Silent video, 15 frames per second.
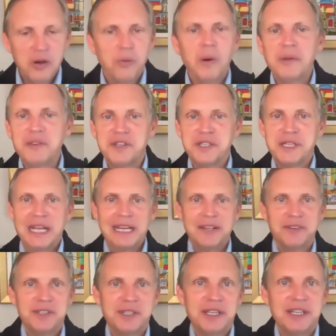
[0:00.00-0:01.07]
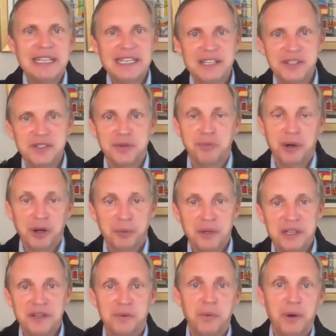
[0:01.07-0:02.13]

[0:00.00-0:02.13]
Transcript: what the state of the city is and where we